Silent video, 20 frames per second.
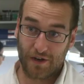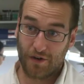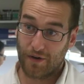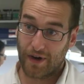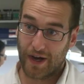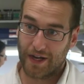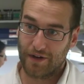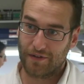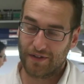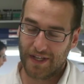
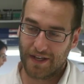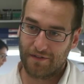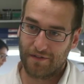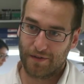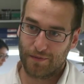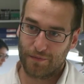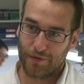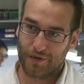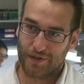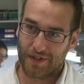thrive
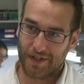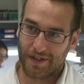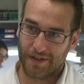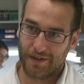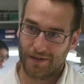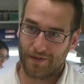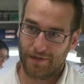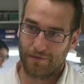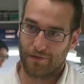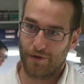in a
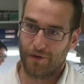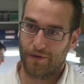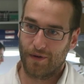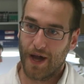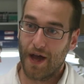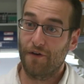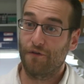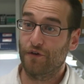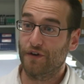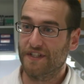host
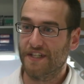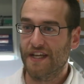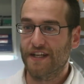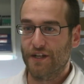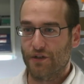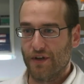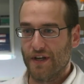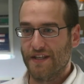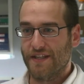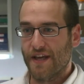when it
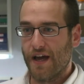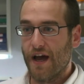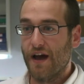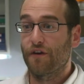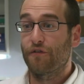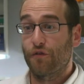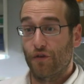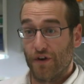infects?